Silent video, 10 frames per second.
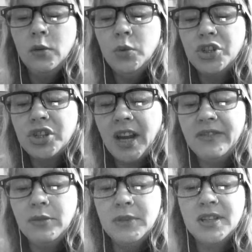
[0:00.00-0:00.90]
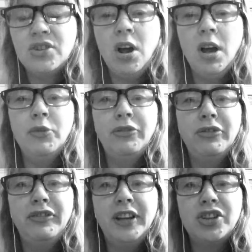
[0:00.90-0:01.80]
which gave them this time of
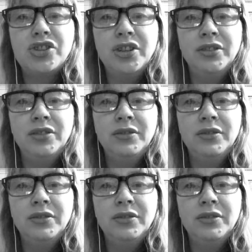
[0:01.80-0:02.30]
reflection,